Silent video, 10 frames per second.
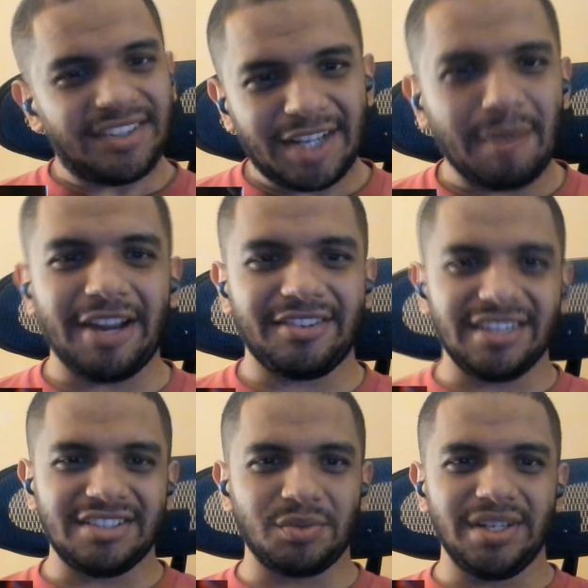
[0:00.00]
They're basically
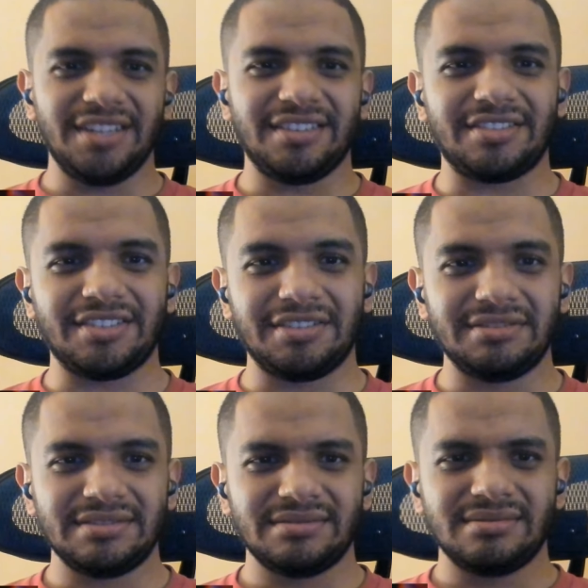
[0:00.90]
twins, so...
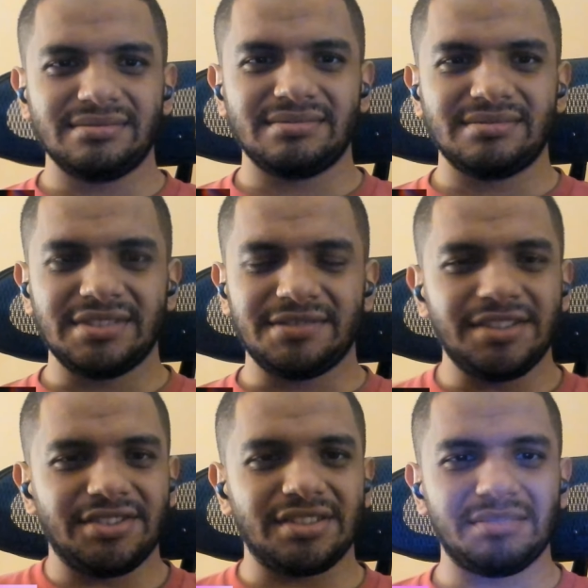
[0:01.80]
he's
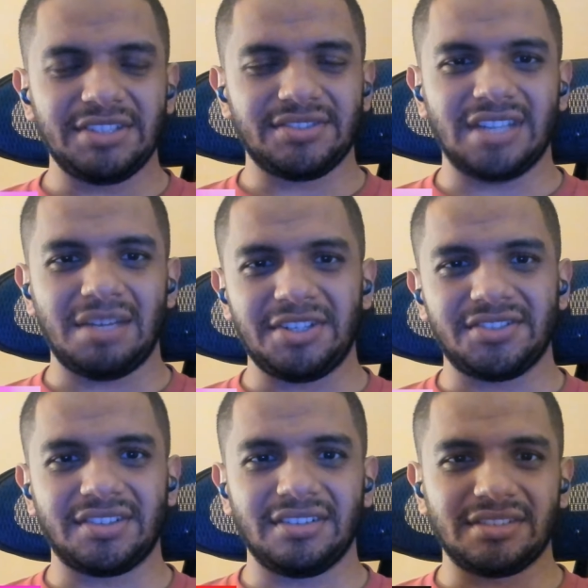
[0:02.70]
just gonna be the same, just
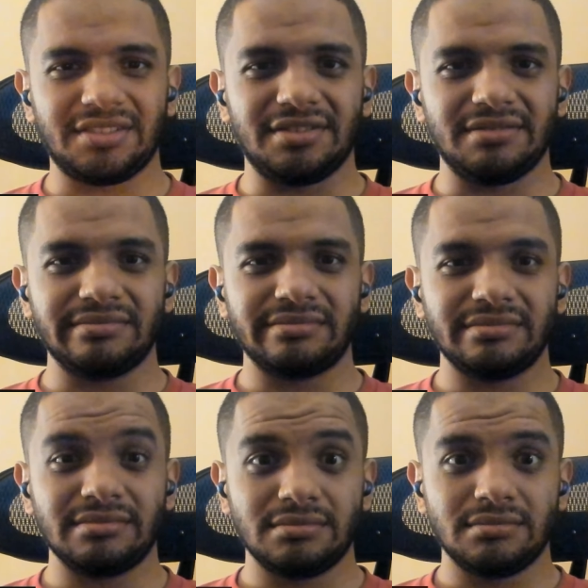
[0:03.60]
gonna...
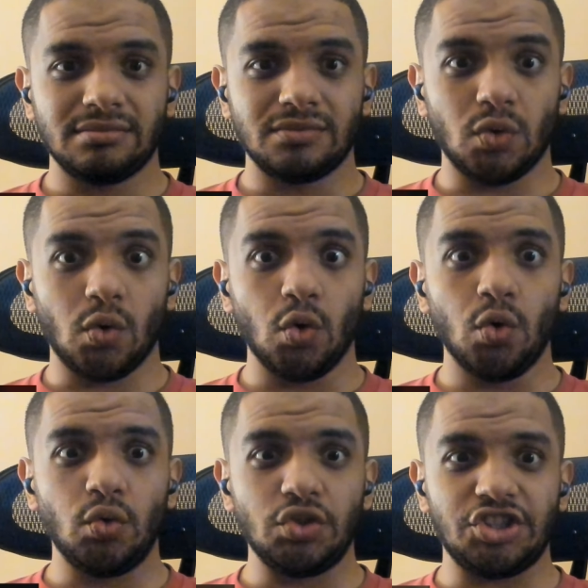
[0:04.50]
Oh,
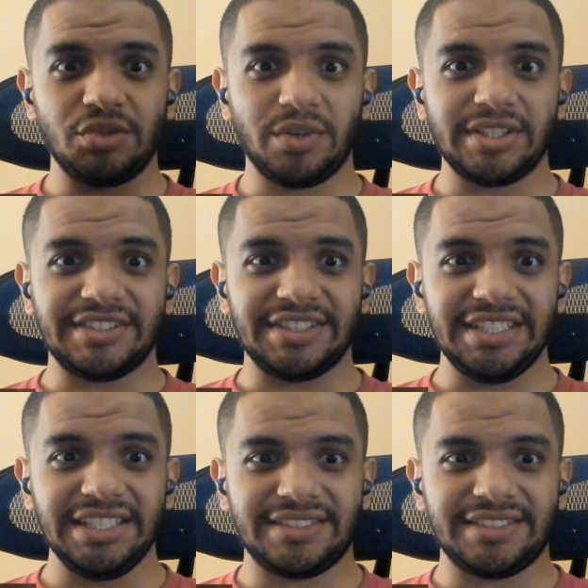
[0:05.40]
shit, what's this?